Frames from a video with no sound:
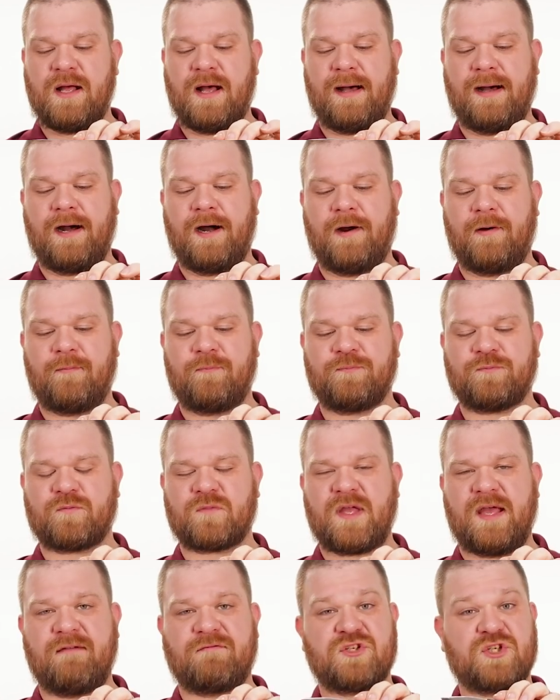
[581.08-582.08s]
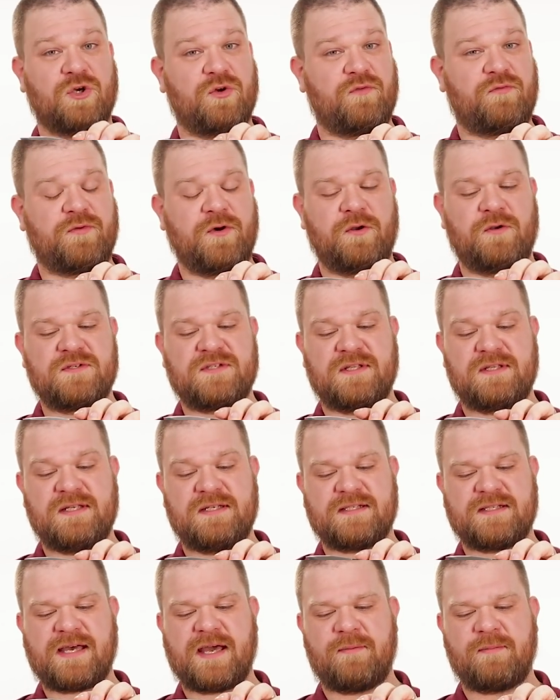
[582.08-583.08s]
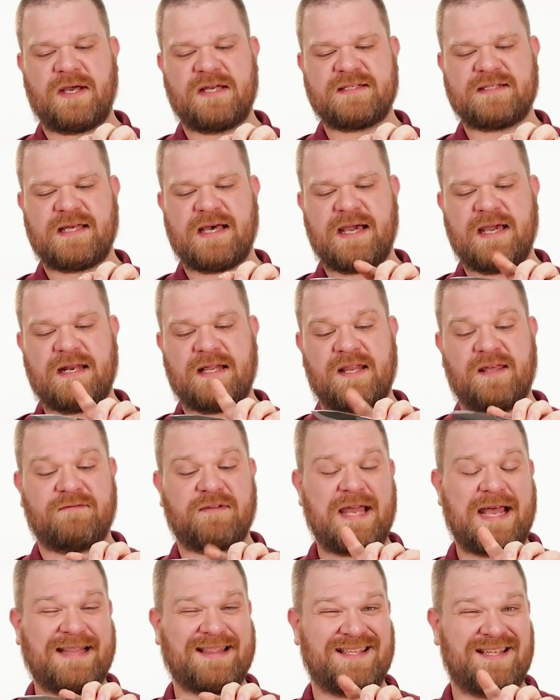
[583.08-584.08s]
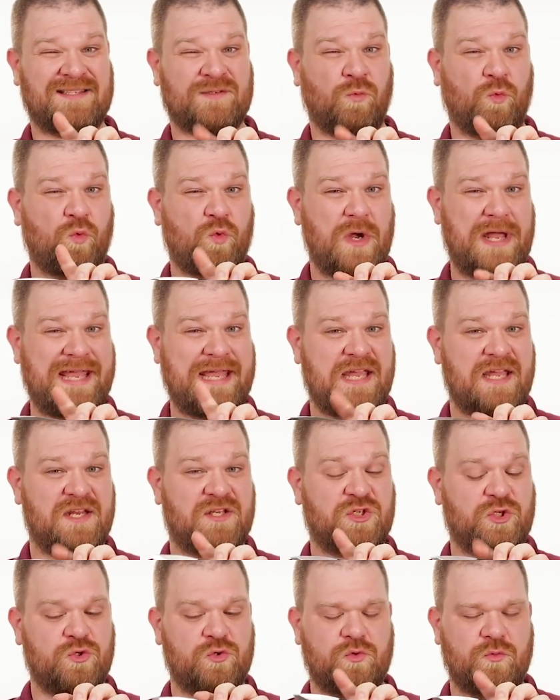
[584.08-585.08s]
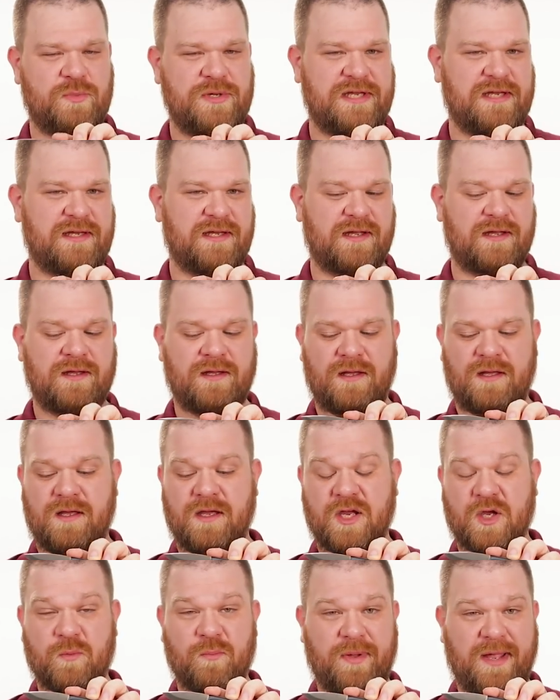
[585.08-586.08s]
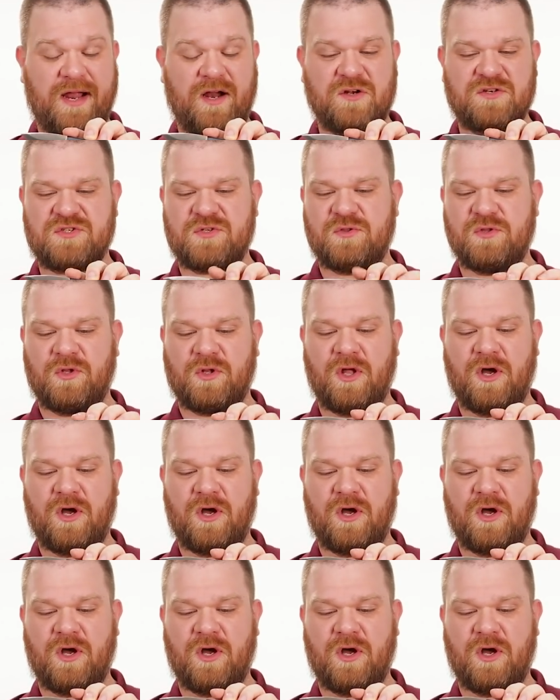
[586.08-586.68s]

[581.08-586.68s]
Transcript: um, have shown photos of these side by side and they've got this way too big compared to the